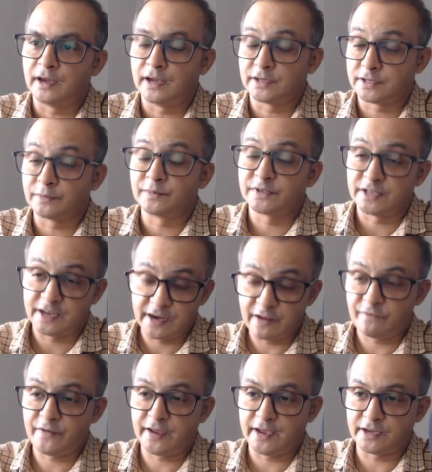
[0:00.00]
some
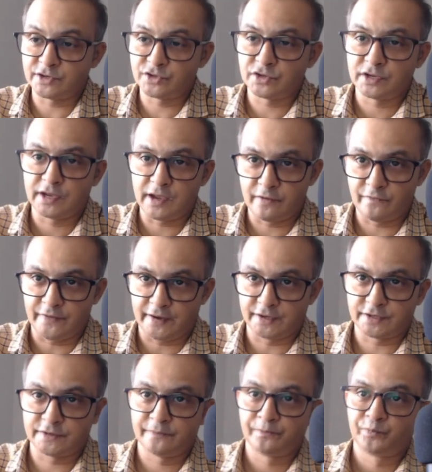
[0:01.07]
significant
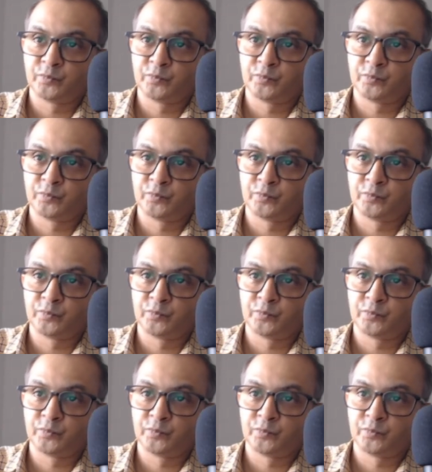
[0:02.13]
effect.